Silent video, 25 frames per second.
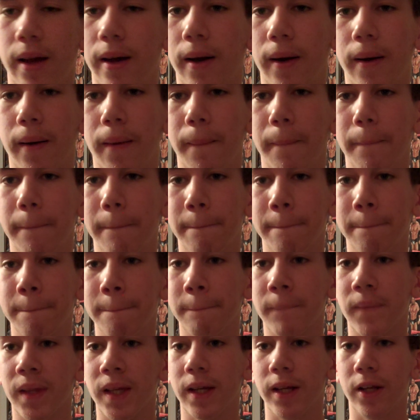Um,
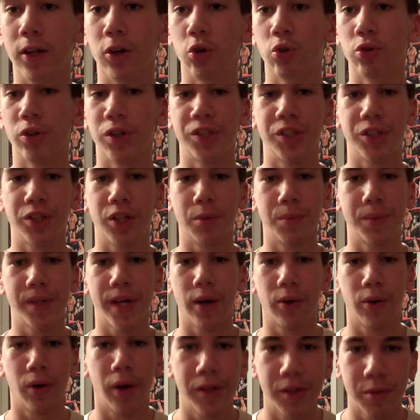you know, Christian comes
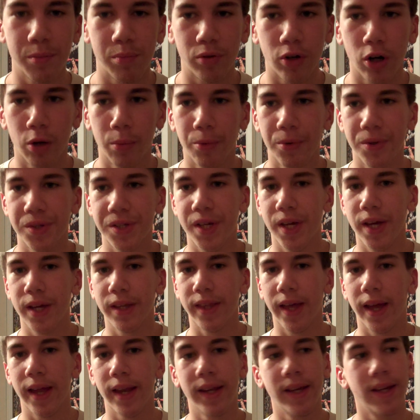out, cuts a promo
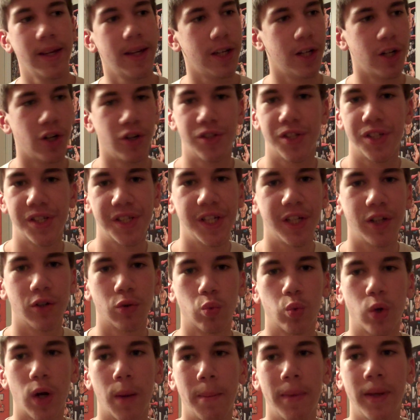saying that here's a
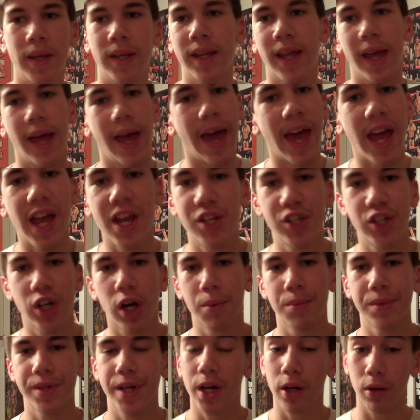secret weapon. Edge
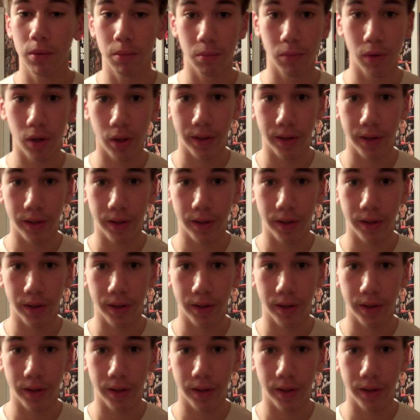comes out,